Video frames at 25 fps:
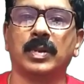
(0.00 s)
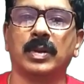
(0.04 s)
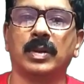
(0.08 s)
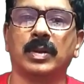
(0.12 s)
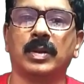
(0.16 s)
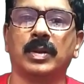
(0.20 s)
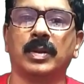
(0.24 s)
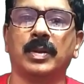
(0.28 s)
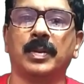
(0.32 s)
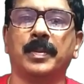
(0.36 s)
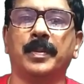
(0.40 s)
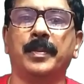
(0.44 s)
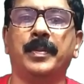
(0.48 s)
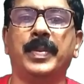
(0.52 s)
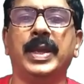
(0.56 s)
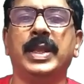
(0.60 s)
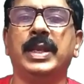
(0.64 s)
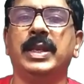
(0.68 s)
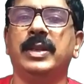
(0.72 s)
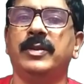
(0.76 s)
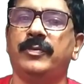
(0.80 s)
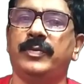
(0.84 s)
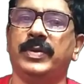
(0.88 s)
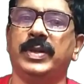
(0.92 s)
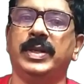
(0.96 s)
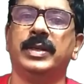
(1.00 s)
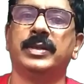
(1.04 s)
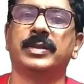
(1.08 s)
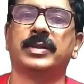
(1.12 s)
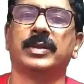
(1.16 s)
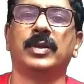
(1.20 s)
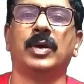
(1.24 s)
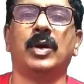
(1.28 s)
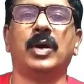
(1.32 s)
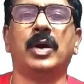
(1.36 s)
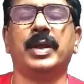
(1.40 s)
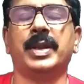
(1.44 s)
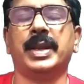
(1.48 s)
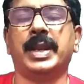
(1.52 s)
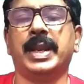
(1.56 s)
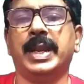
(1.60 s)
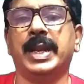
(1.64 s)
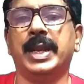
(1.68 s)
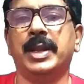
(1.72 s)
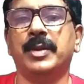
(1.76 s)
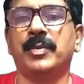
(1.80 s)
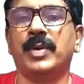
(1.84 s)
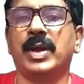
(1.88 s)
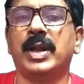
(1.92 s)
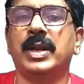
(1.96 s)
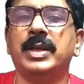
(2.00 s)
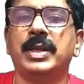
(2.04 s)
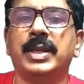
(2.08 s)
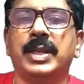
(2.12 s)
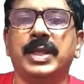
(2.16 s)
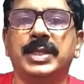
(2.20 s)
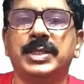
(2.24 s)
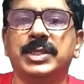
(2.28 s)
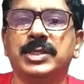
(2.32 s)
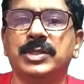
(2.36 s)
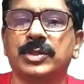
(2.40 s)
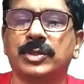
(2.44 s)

Benefits or advantages